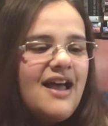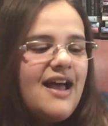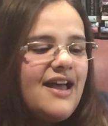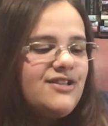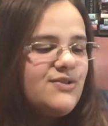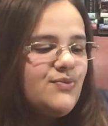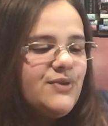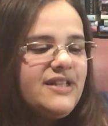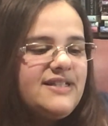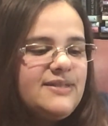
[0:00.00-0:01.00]
and just
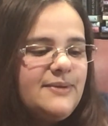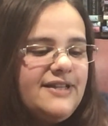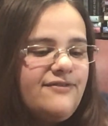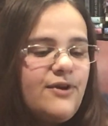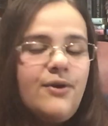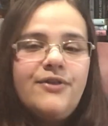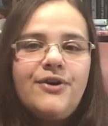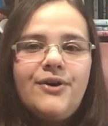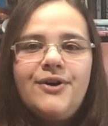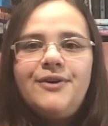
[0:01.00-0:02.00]
really sweet for on the
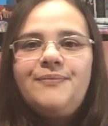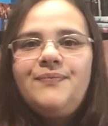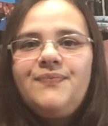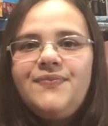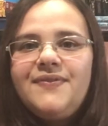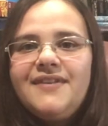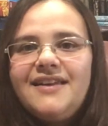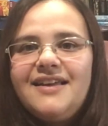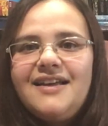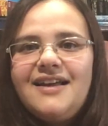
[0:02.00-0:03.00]
go.
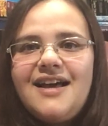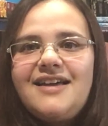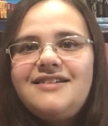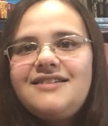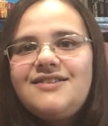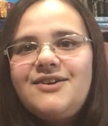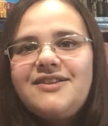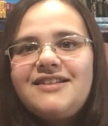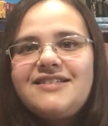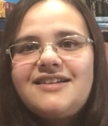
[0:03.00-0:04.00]
And it doesn't hurt
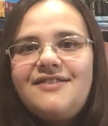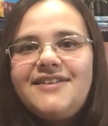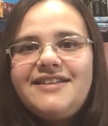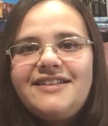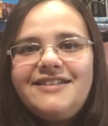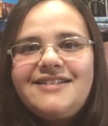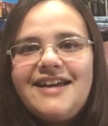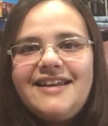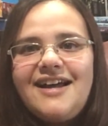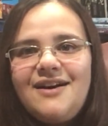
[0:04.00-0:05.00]
that it's covered in little
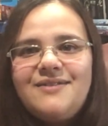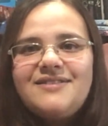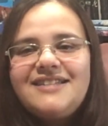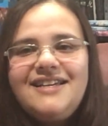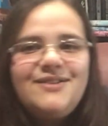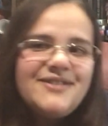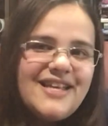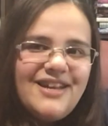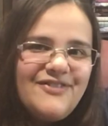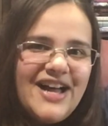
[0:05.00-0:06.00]
tiny owls. He knows I
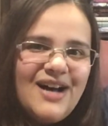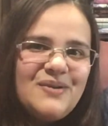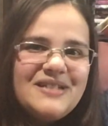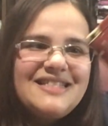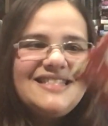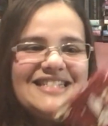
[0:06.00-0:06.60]
love owls.